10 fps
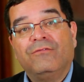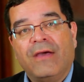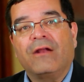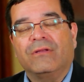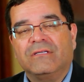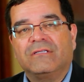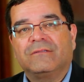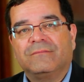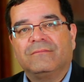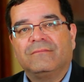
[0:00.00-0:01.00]
Veterans.
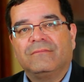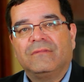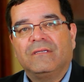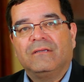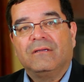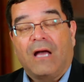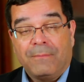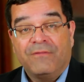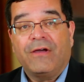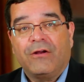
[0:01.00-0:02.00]

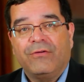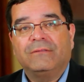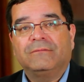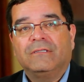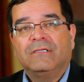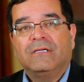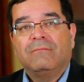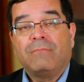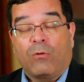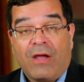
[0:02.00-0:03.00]
I'm a veteran.
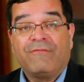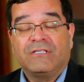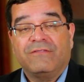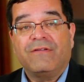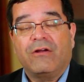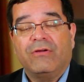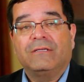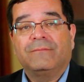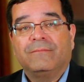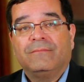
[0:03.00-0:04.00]
My wife is a
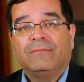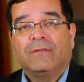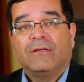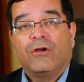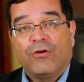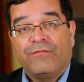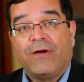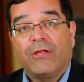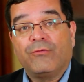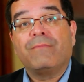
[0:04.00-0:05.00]
veteran. Her
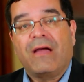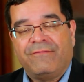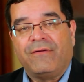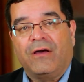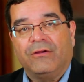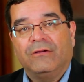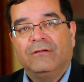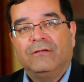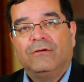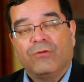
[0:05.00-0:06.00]
father and my father
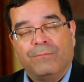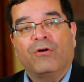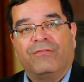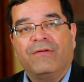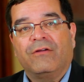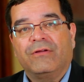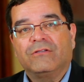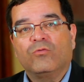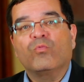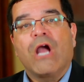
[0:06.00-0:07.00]
were both
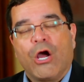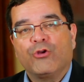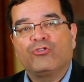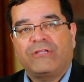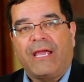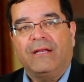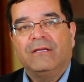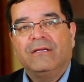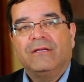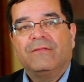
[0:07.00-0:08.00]
veterans. We
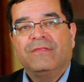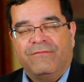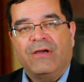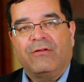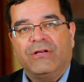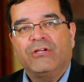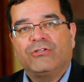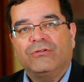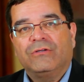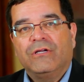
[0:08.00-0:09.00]
understand the veteran
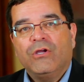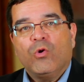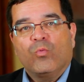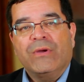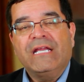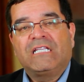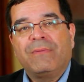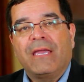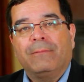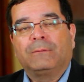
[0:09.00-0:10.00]
issue. We need to
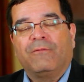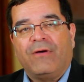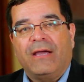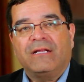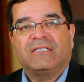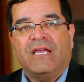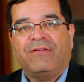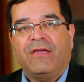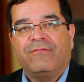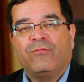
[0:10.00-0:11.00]
be able to provide a
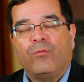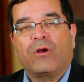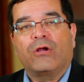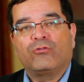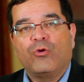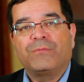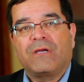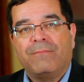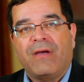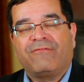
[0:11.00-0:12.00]
safe haven for when our troops
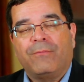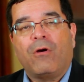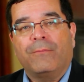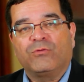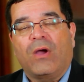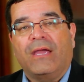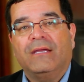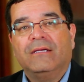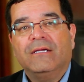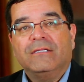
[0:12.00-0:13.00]
come back from harm's
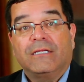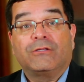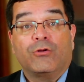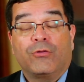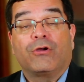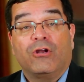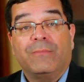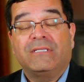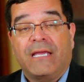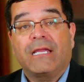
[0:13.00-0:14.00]
way, that they know they're going to
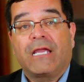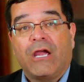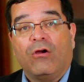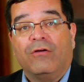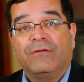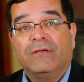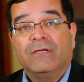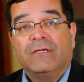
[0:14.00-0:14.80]
be taken care of